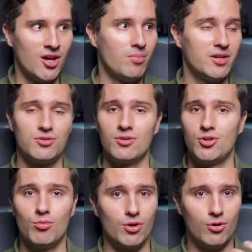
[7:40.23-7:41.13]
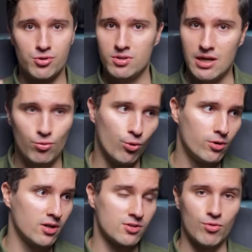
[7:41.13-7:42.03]
but you would also take
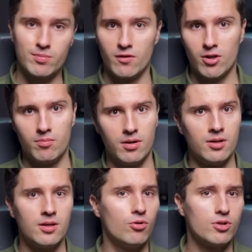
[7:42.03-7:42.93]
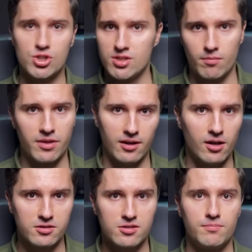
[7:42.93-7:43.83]
work as a web developer or just something
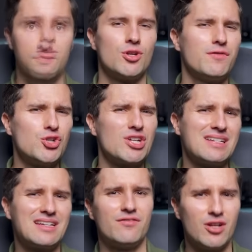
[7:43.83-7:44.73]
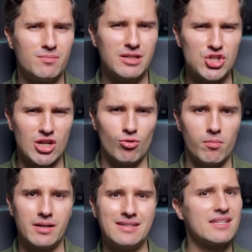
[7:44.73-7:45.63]
else. So if you just like development in general,
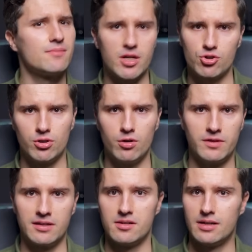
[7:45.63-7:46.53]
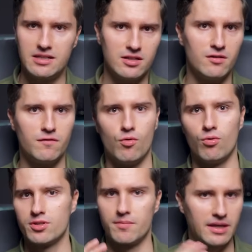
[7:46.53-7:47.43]
but it doesn't matter to you if that's a native
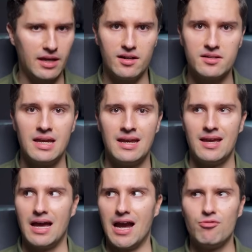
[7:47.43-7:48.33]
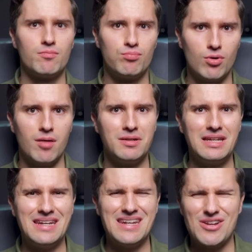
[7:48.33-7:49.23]
or something else, I would probably
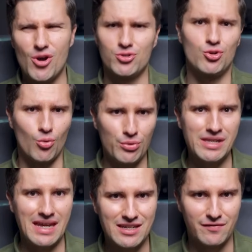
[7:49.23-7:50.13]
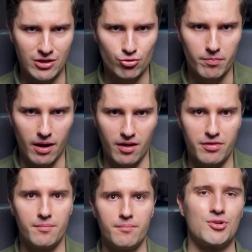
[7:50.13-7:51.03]
not go the native Android path.
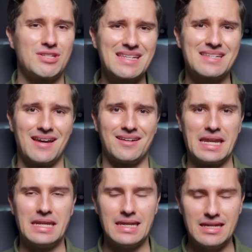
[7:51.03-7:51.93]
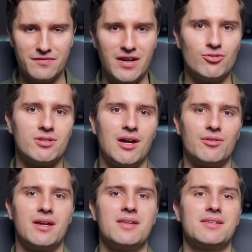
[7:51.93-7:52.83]
Because as I said, native Android
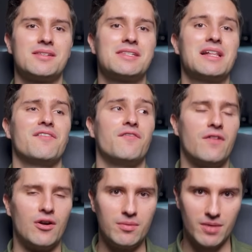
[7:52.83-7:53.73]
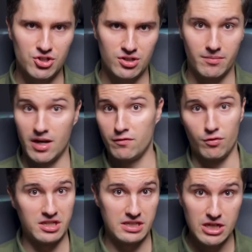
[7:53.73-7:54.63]
nowadays is still very much in demand for
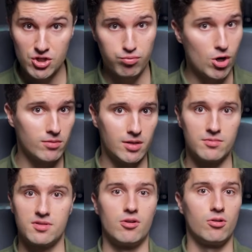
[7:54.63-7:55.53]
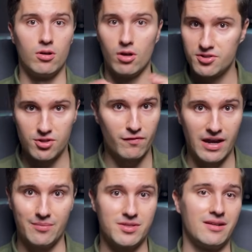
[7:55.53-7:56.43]
these niche problems. There are lots of
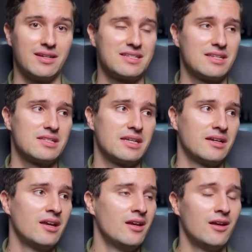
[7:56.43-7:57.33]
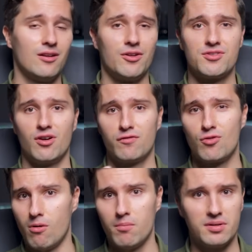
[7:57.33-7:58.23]
apps that are existing, lots of
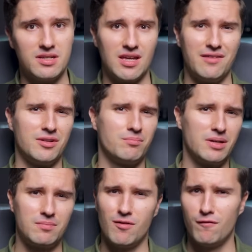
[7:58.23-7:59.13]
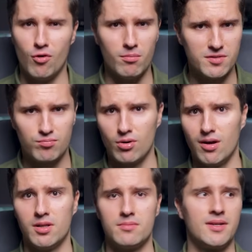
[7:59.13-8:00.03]
companies having big performance
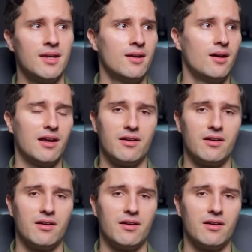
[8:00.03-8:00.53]
problems, uh,